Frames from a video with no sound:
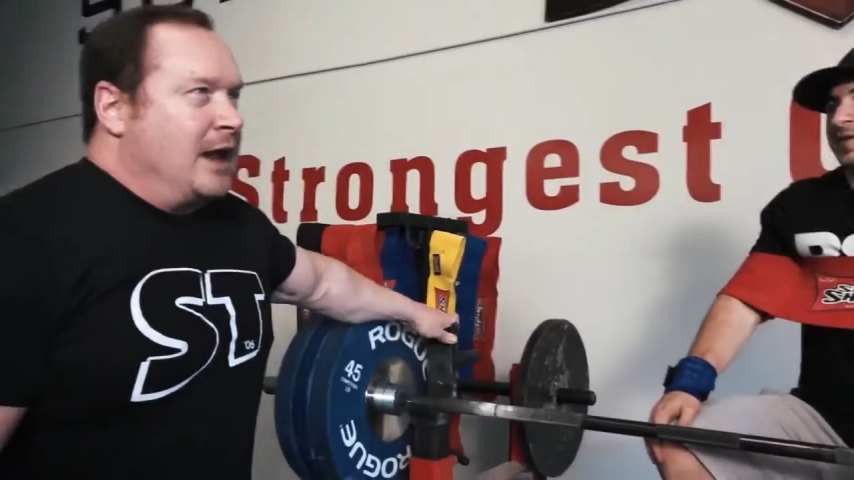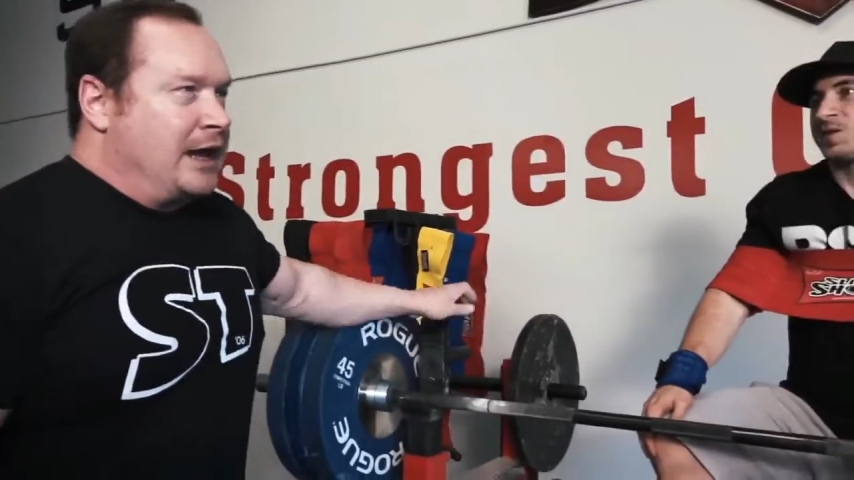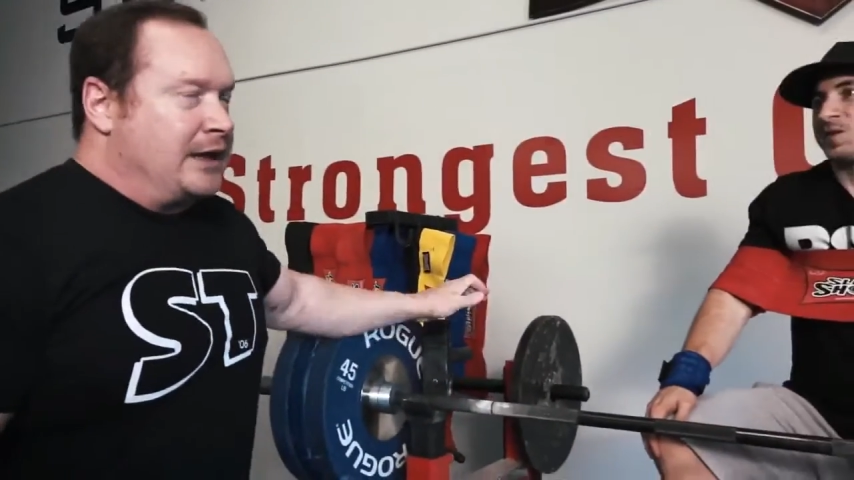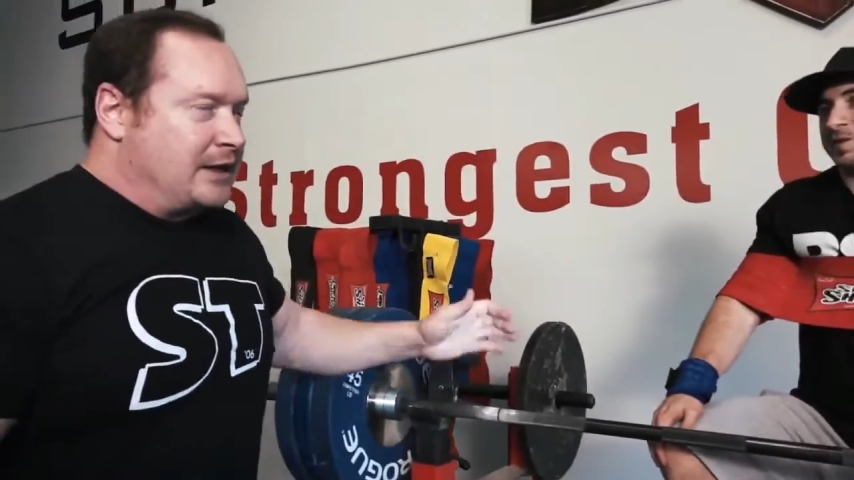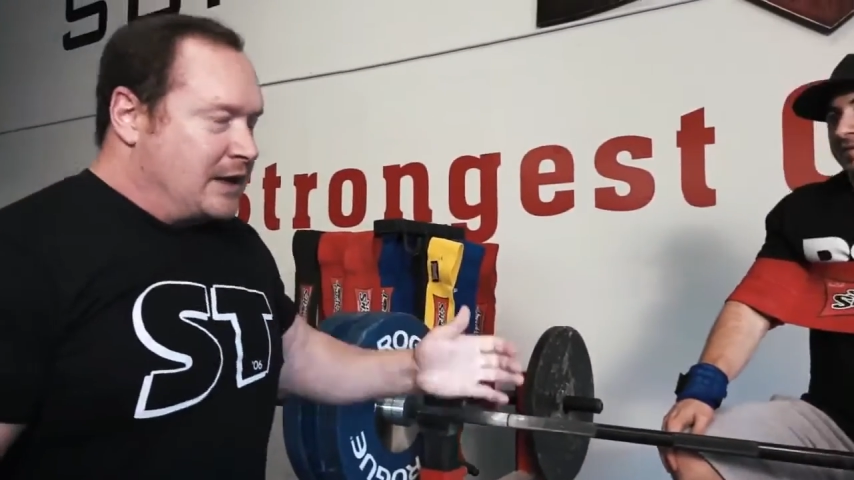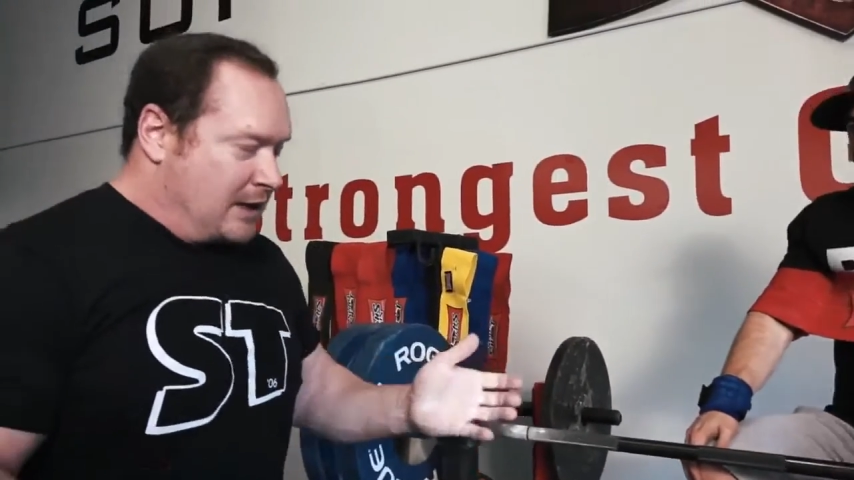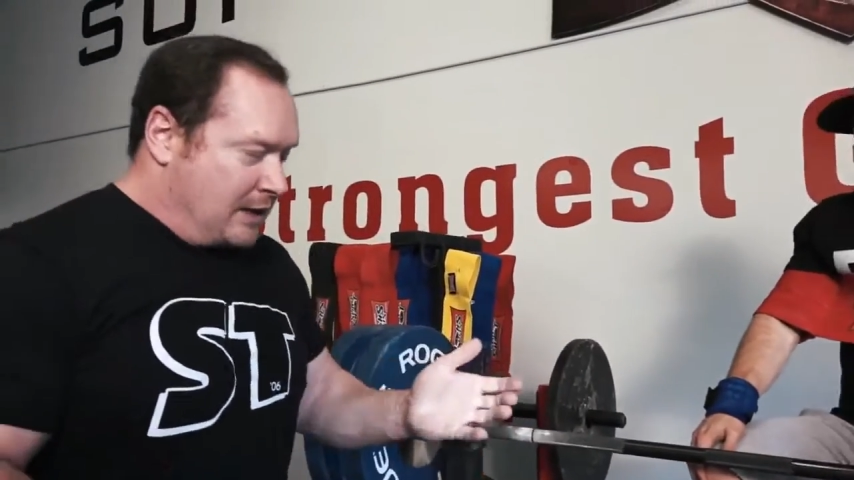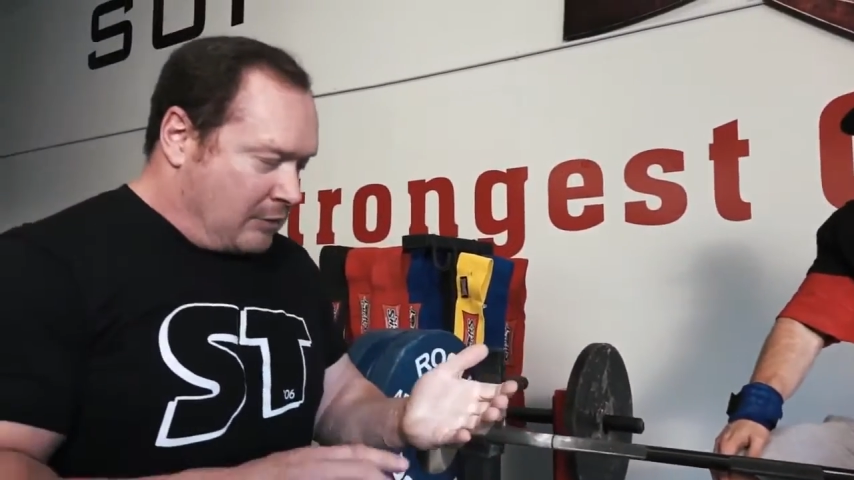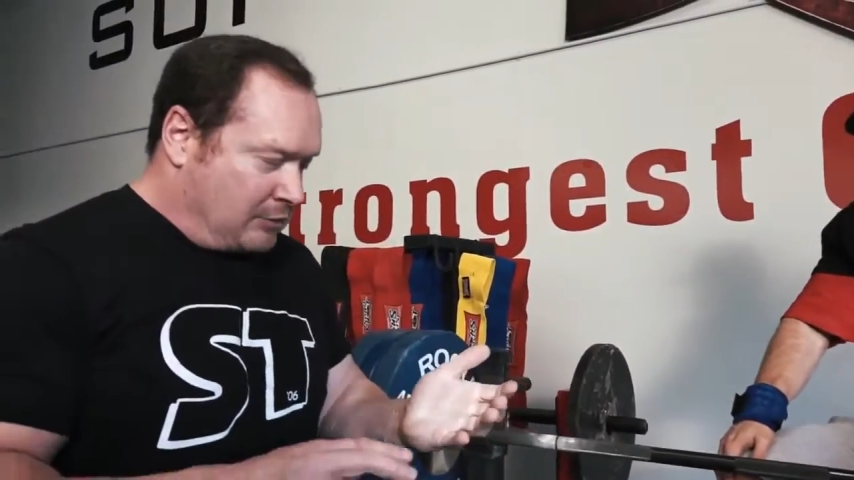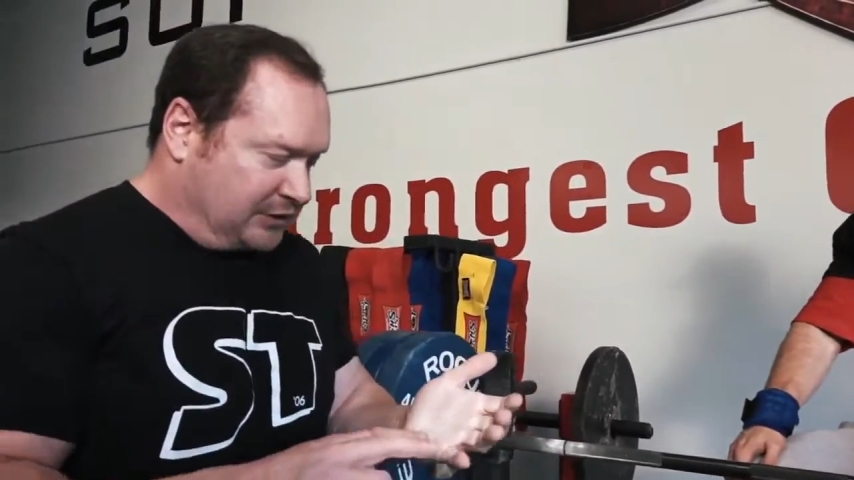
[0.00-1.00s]
And
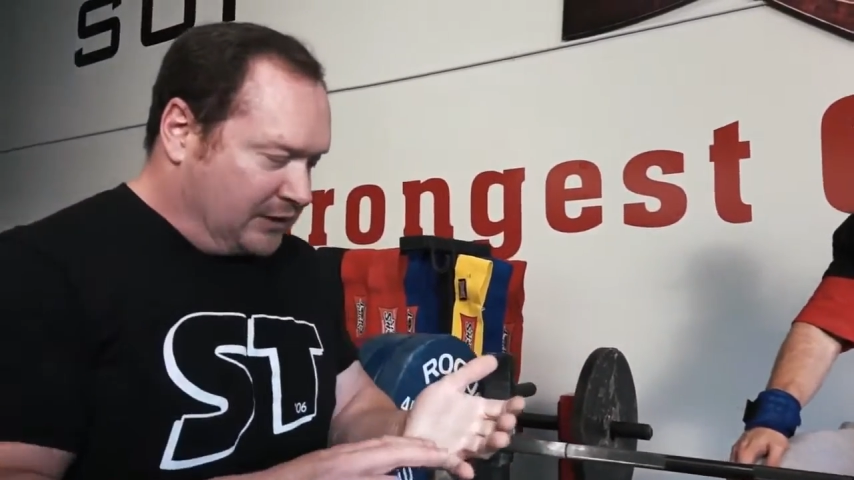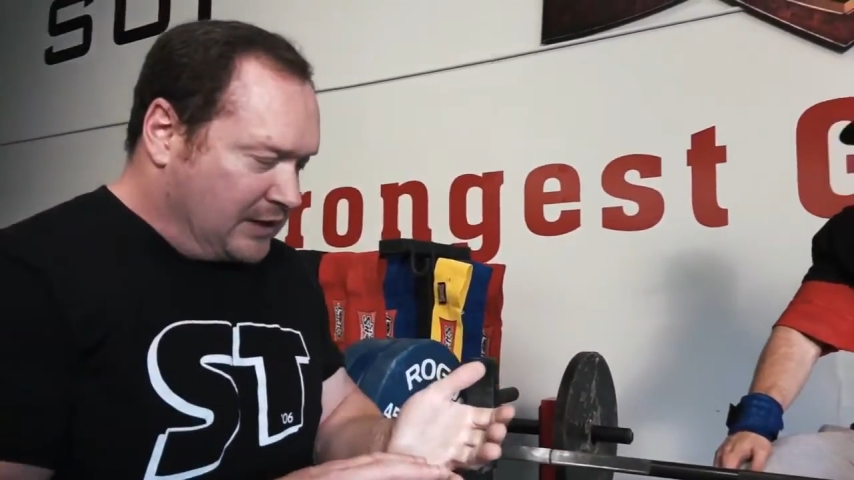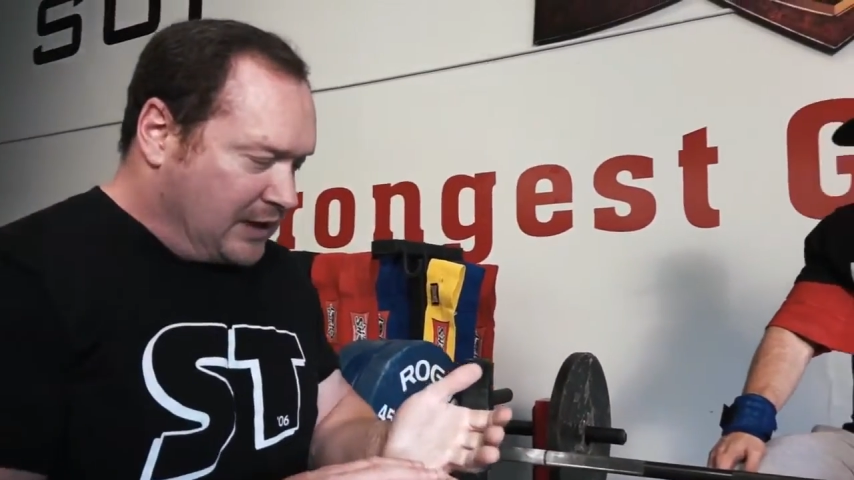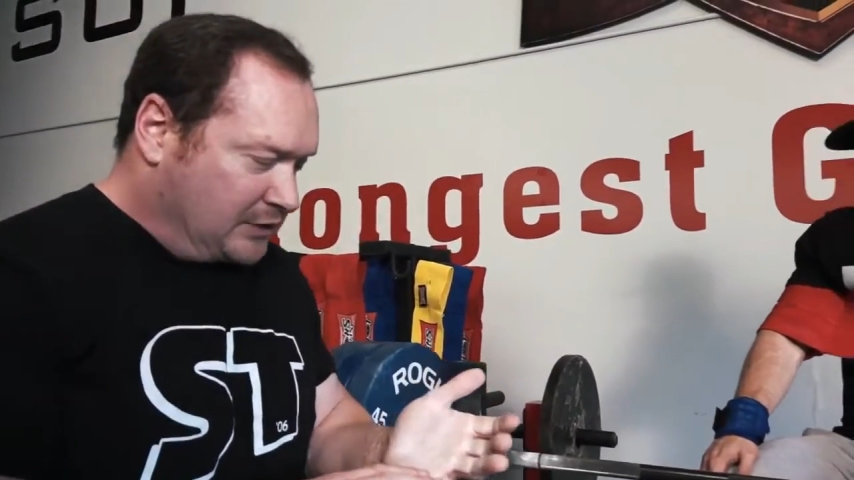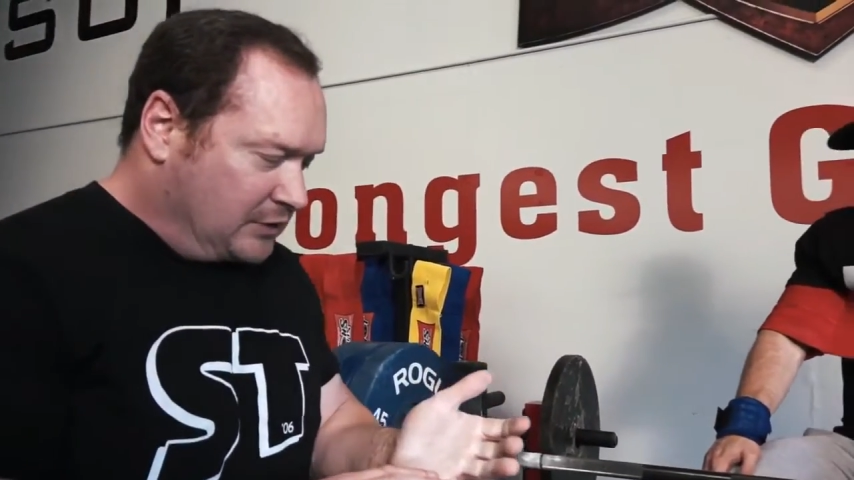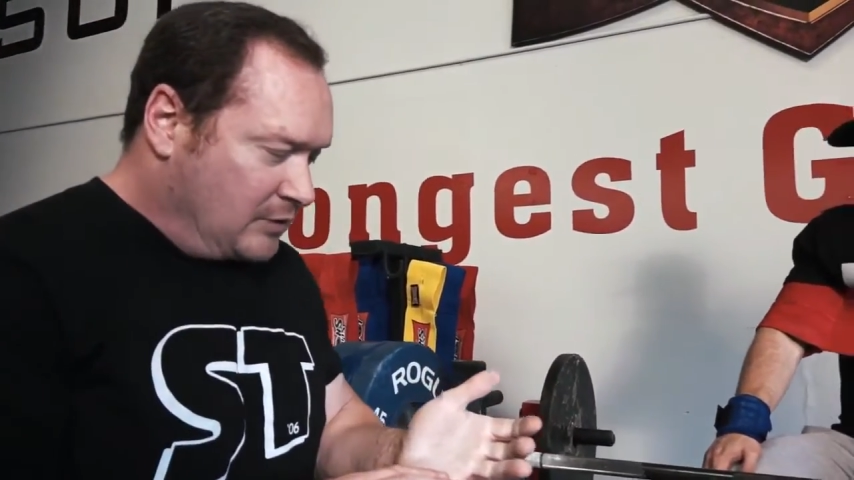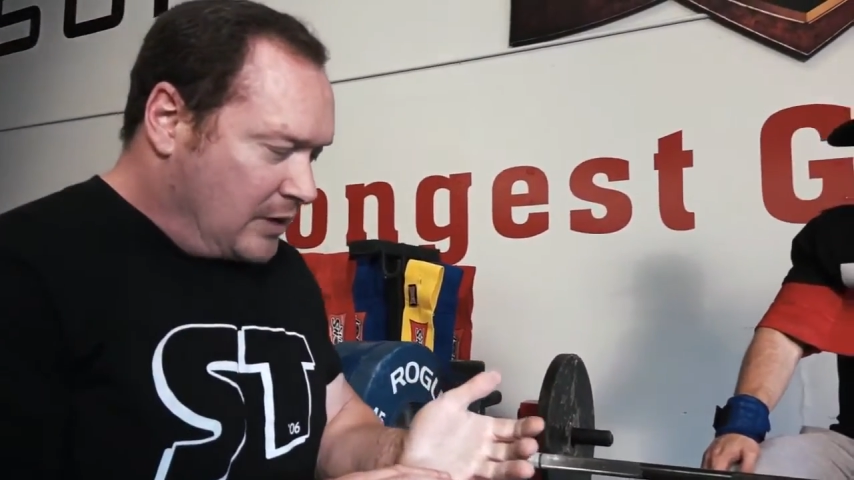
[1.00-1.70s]
I was sitting next to,